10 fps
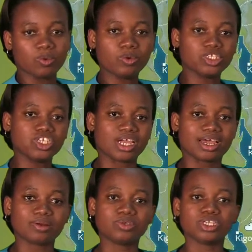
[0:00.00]
which are
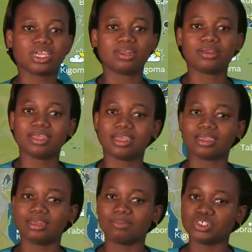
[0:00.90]
Arusha and
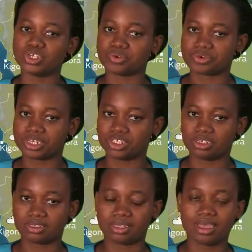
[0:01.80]
Kilimanjaro
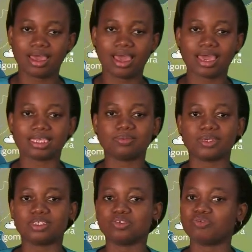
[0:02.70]
regions, are
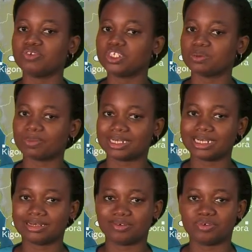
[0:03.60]
expected to feature partly
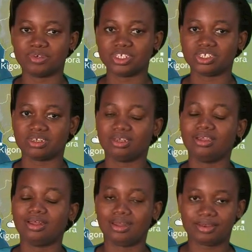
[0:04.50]
cloudy condition,
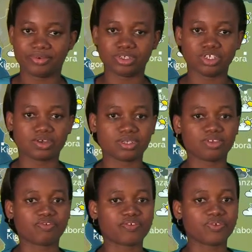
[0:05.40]
light rain showers
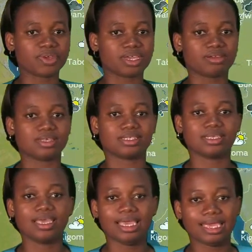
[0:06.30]
over few areas
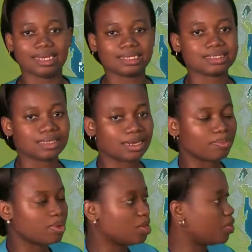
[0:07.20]
and sunny
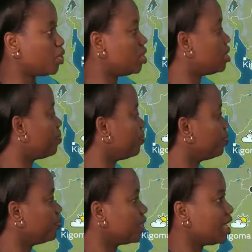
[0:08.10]
period.
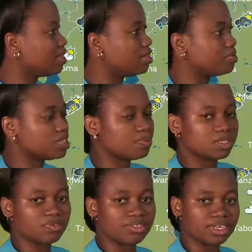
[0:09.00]
And the rest
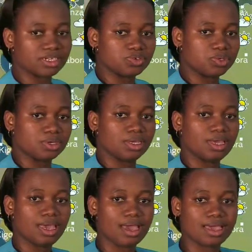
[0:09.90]
part of the country
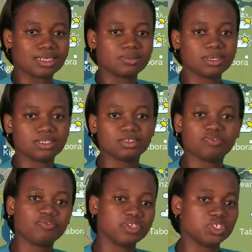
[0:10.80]
are expected to
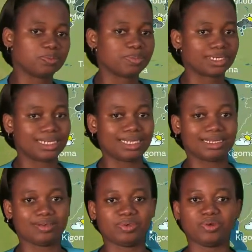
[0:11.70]
feature partly
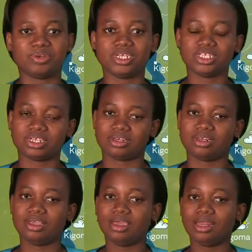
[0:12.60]
cloudy condition.
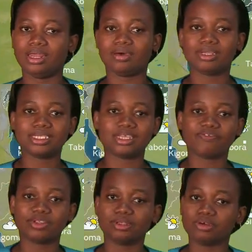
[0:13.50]
Now let's
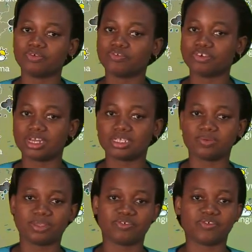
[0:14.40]
have a look on four days weather